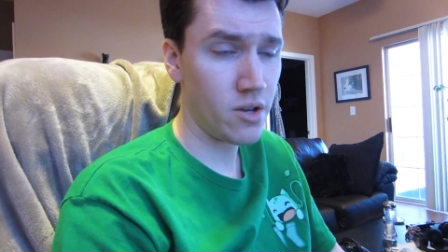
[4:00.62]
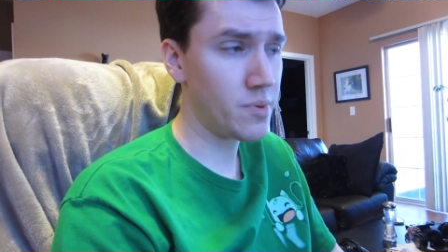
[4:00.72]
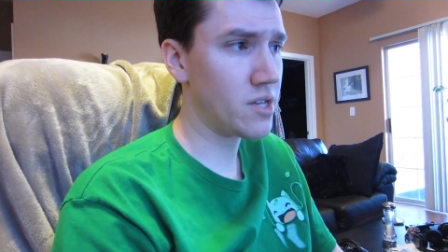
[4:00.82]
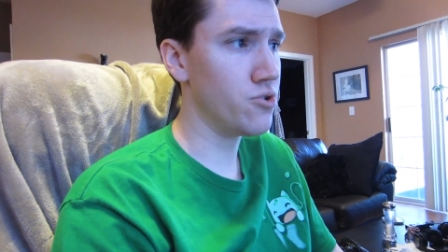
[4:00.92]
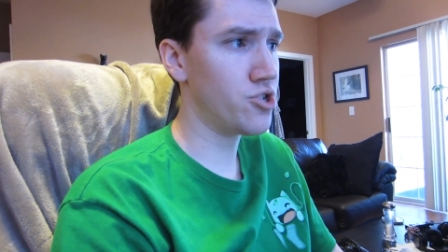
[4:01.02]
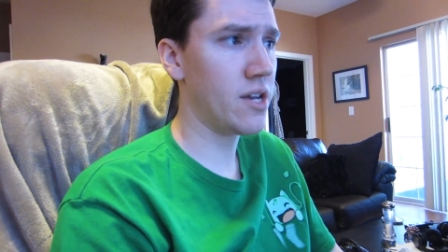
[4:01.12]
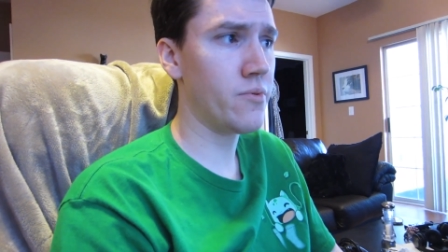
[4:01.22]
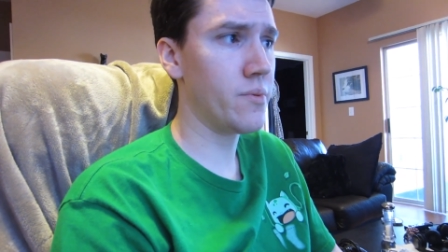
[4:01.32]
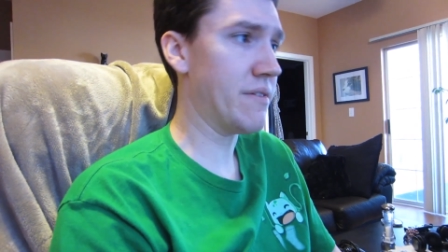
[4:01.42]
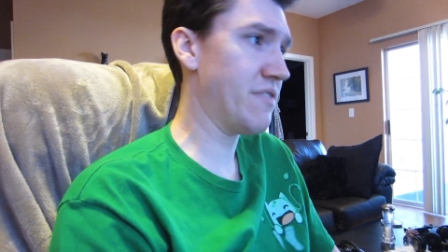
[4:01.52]
That'd be huge. It
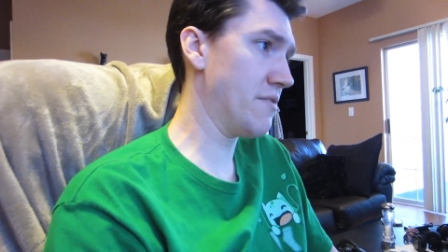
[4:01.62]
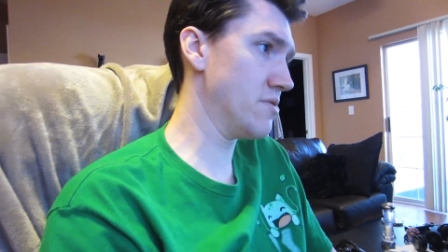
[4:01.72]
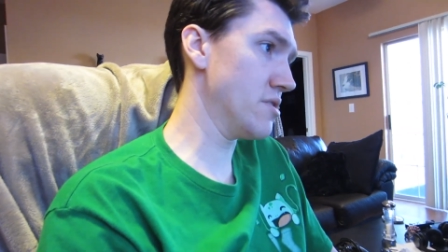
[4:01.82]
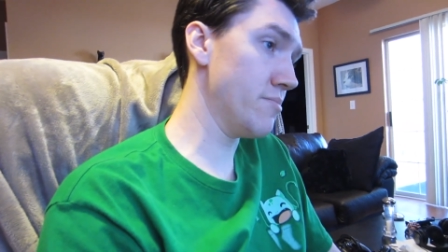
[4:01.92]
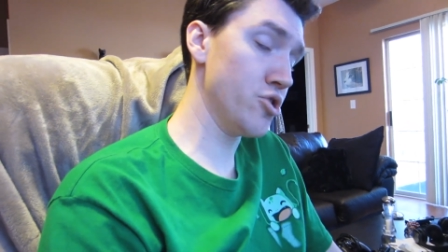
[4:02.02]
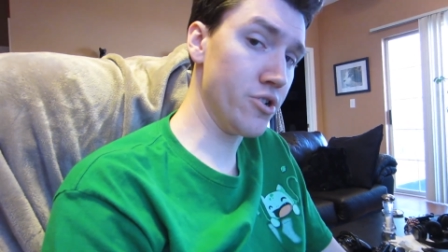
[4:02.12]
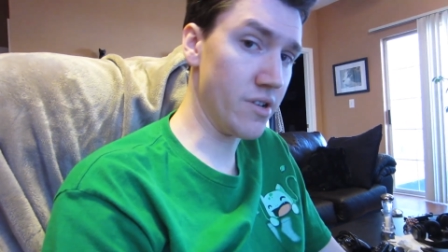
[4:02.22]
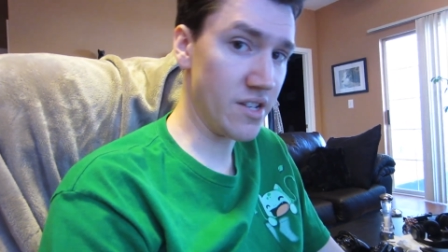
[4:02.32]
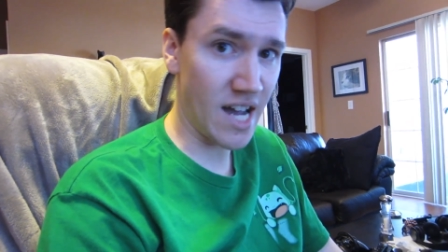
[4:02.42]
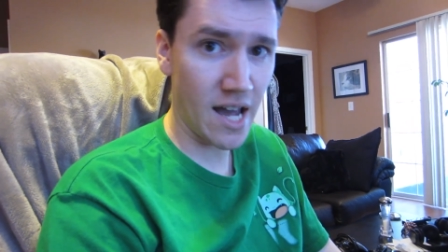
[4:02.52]
would be favorited a
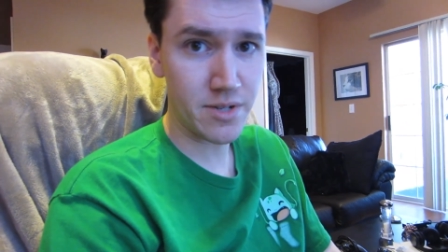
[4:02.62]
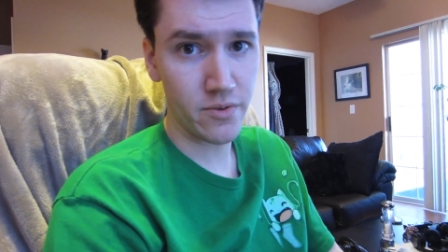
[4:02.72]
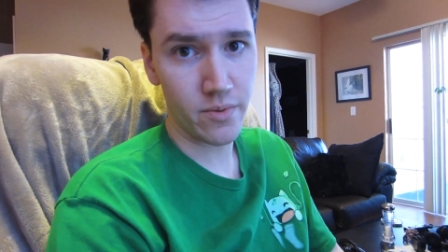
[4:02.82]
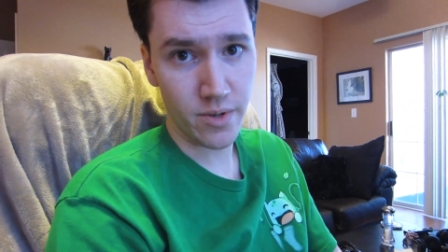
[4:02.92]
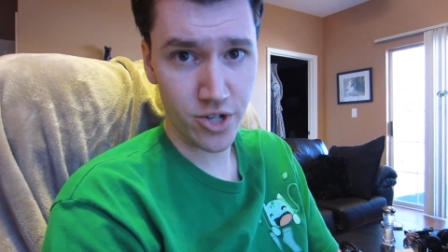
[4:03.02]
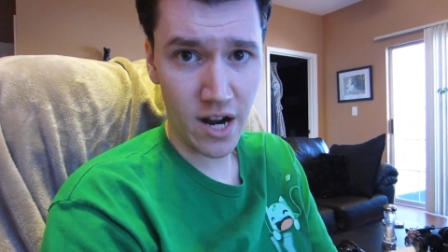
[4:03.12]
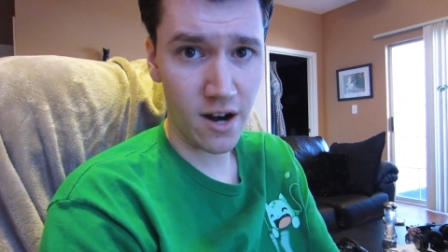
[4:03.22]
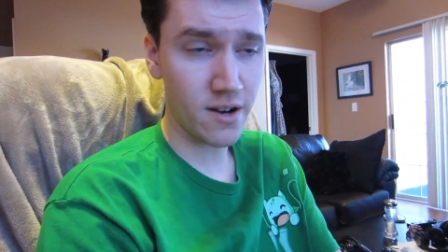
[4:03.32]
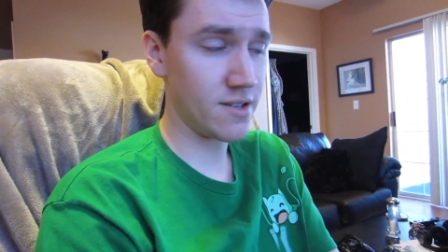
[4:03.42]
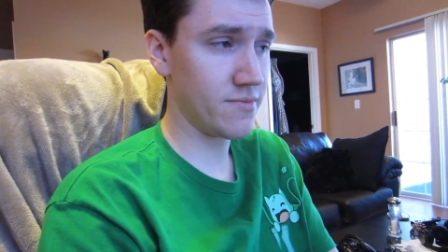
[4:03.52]
bajillion times. It would be
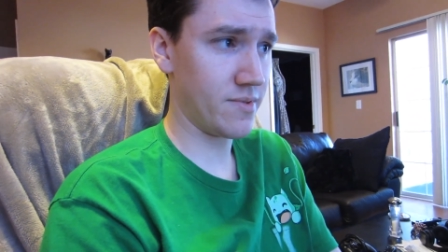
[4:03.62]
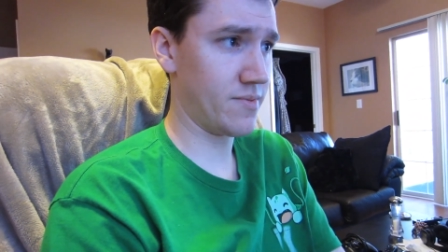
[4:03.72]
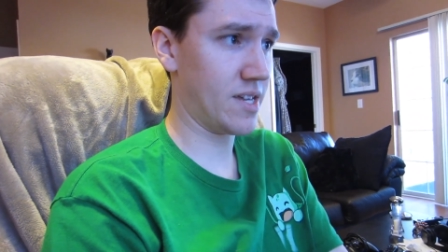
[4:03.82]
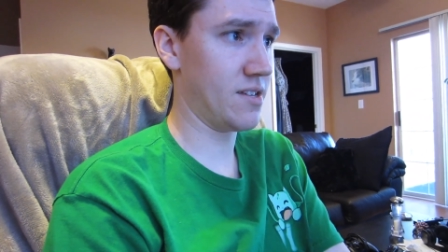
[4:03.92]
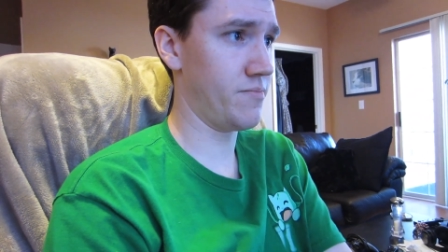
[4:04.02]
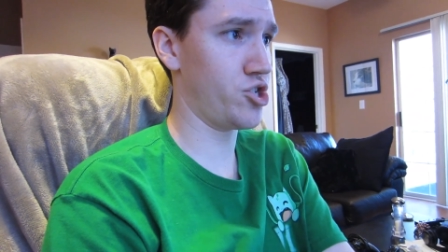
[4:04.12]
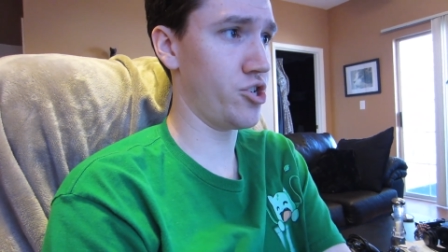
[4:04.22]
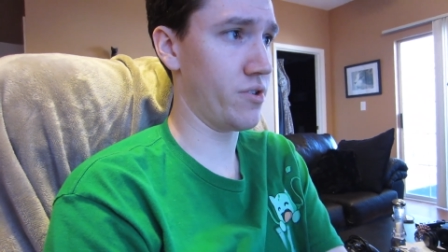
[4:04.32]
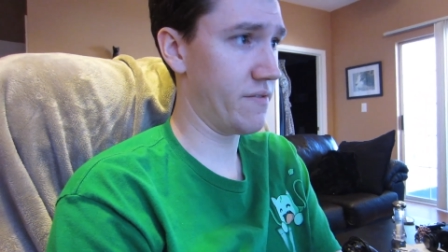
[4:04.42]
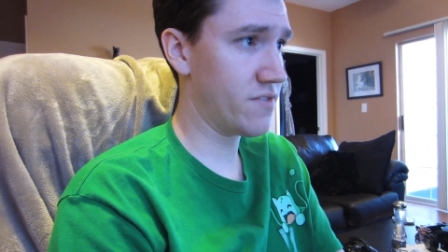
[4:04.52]
shared. It would get a
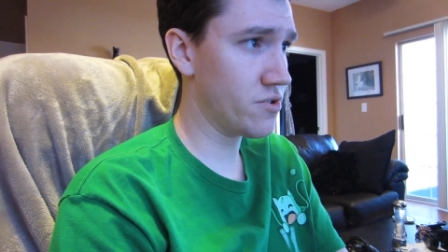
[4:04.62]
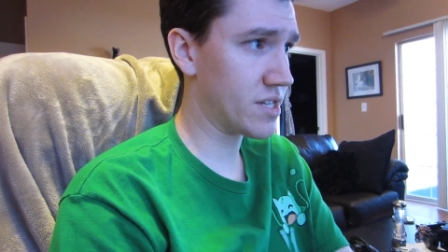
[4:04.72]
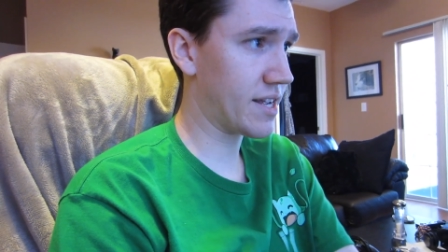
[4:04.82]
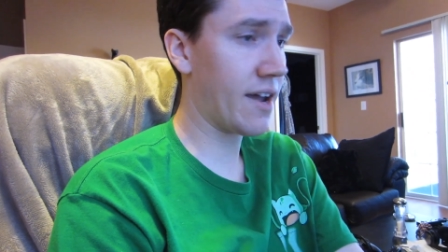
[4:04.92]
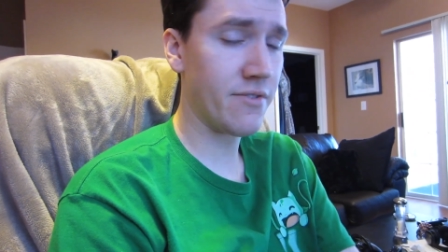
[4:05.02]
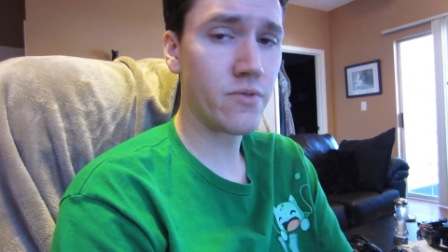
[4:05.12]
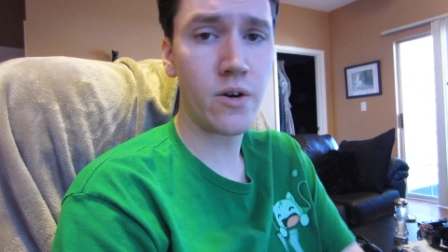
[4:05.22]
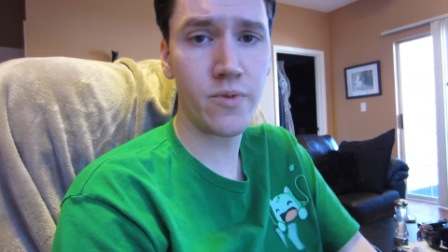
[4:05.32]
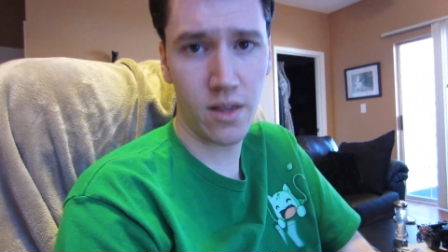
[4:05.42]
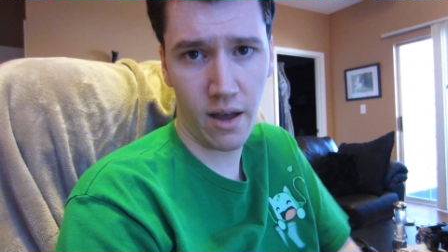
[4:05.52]
bajillion views. Like
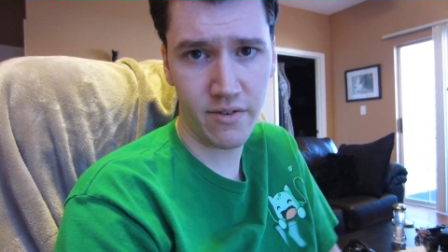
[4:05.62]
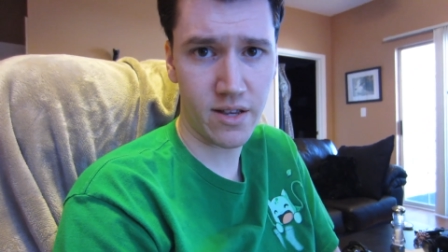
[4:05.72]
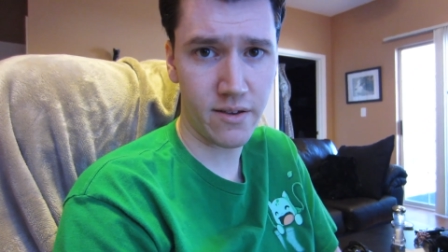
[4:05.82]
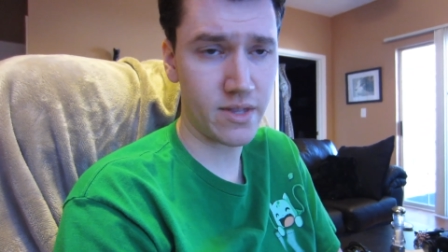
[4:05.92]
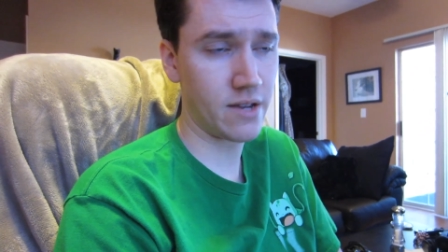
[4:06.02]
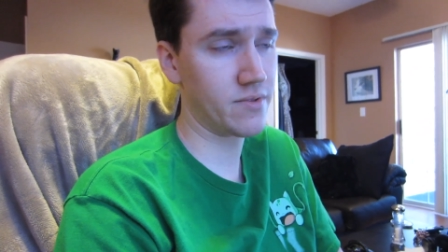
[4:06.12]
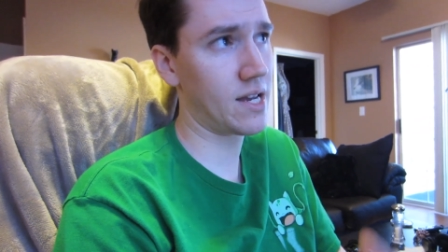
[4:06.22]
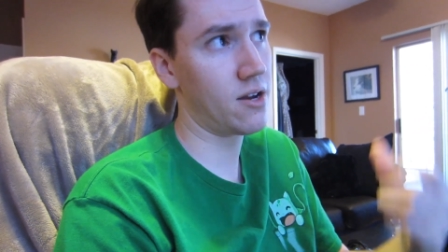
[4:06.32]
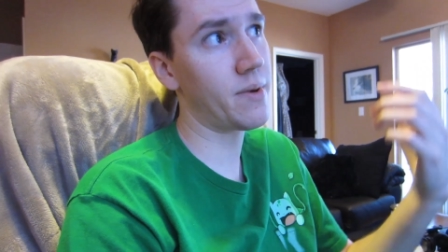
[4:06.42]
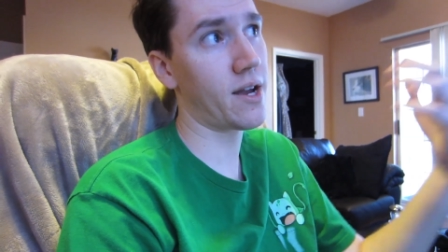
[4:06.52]
everyone would love it, and they would, they would
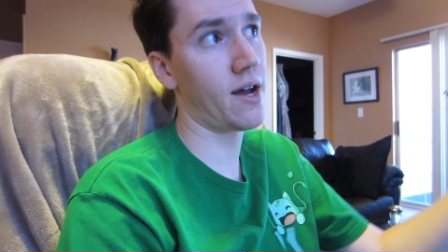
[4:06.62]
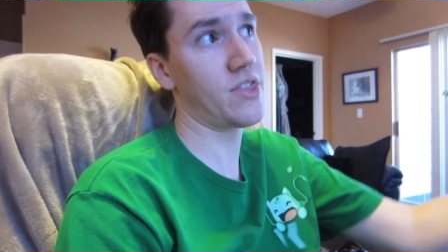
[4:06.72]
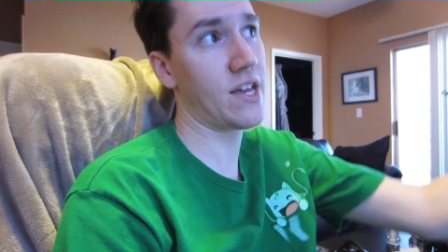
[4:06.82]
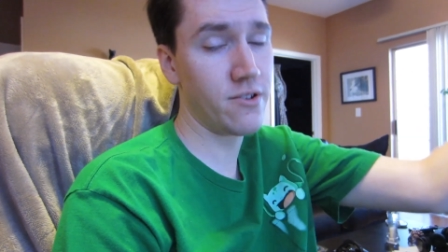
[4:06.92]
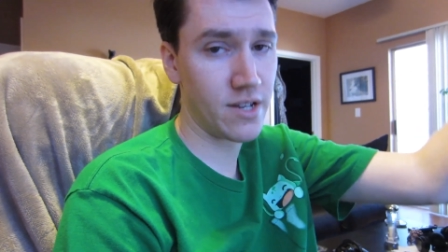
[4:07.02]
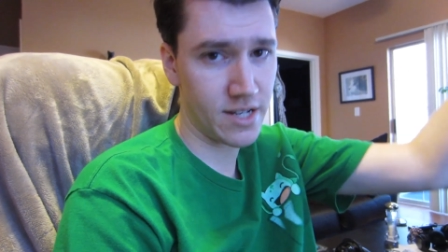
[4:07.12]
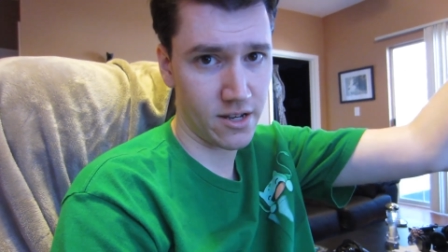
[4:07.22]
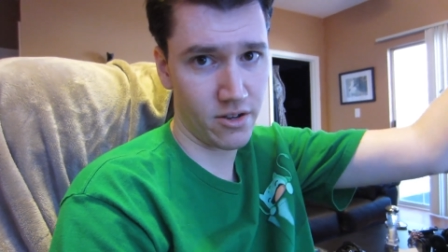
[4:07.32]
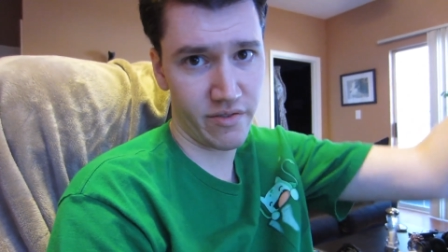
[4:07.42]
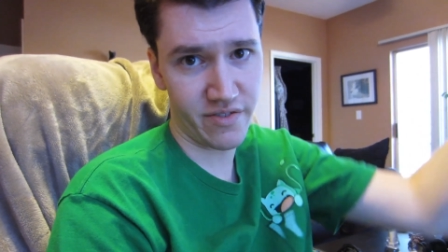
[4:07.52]
say, "Oh my God, thank you,
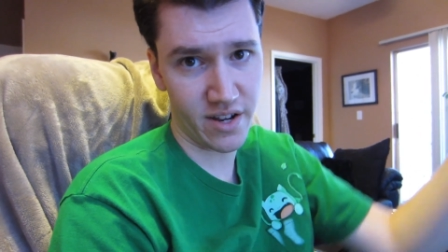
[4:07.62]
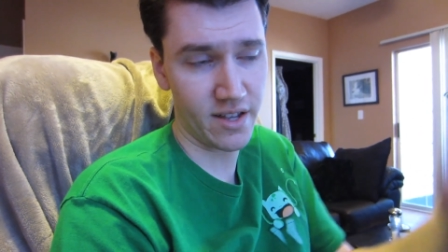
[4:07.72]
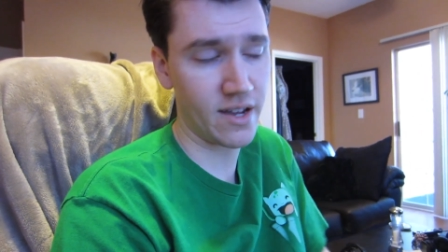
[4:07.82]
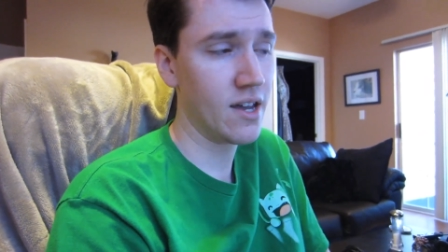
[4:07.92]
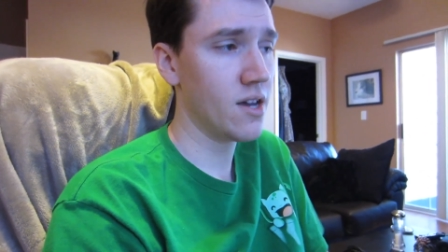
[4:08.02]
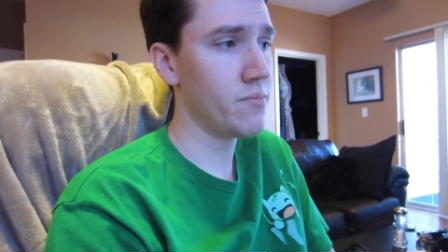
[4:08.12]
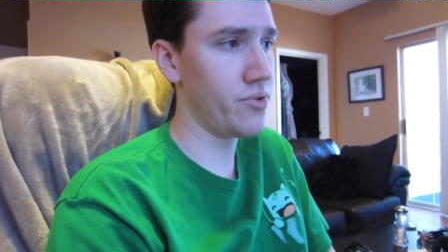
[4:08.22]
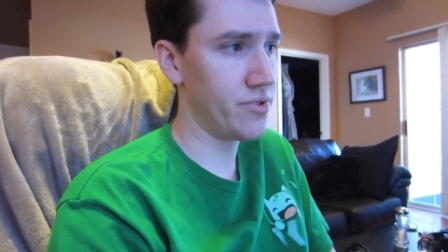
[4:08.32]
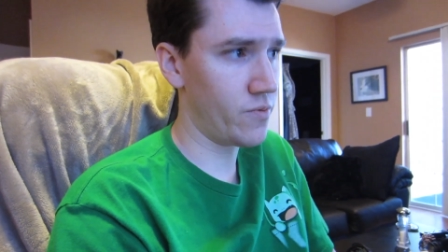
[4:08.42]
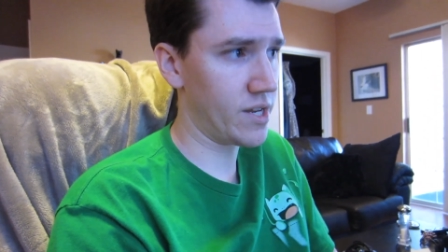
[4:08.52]
Nintendo. You finally
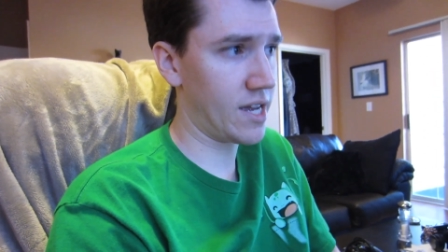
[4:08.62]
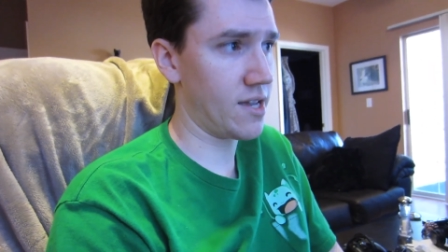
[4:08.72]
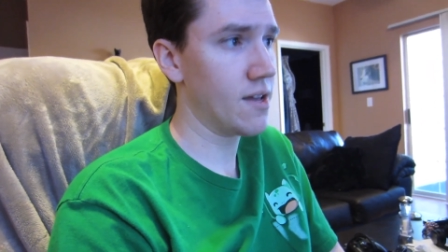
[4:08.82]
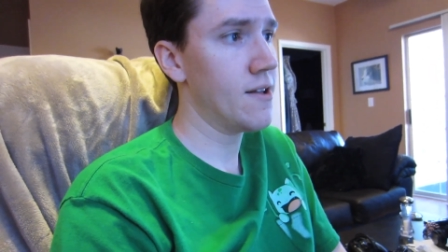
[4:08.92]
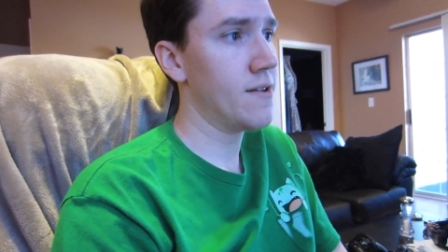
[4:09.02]
pulled the 180."